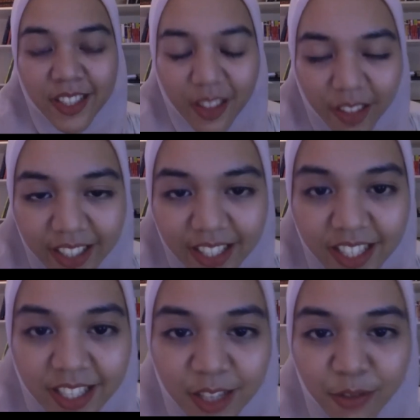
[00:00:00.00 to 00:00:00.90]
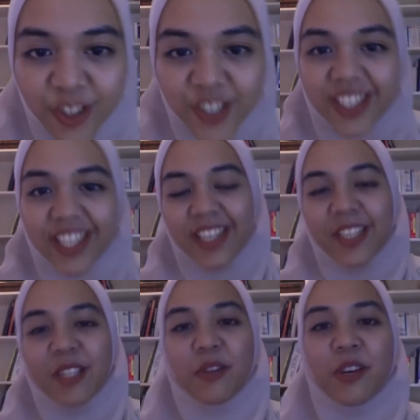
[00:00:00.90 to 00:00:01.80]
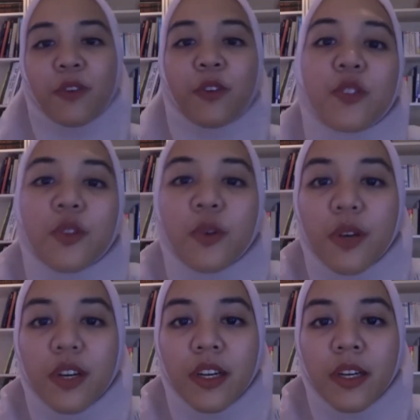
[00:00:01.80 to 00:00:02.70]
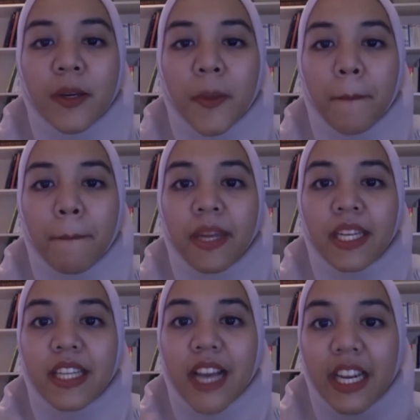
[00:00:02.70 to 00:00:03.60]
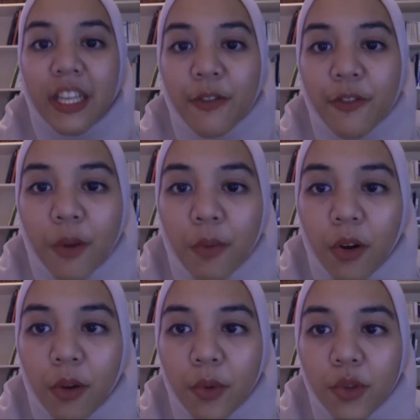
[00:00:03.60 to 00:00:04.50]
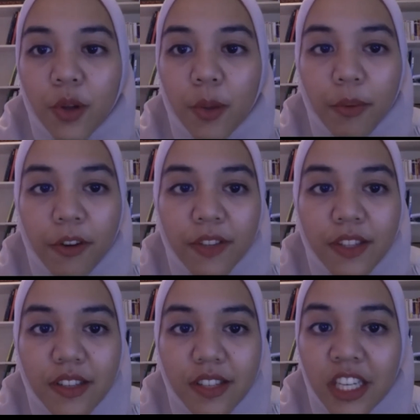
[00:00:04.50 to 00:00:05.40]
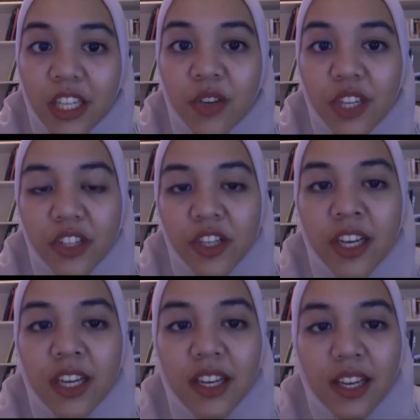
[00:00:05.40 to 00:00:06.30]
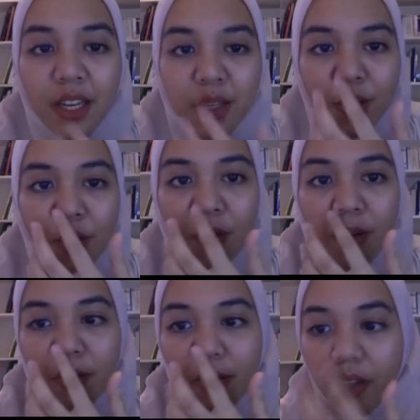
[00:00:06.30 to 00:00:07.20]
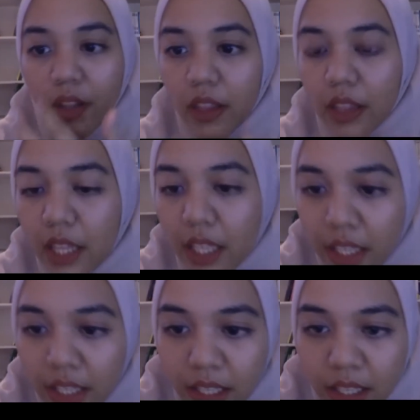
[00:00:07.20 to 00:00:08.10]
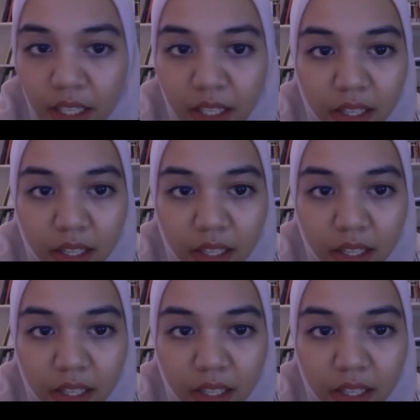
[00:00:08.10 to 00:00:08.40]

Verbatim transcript: audiences for joining us. We have also uh, many dialing from almost all provinces in Indonesia. Mm-hmm. So the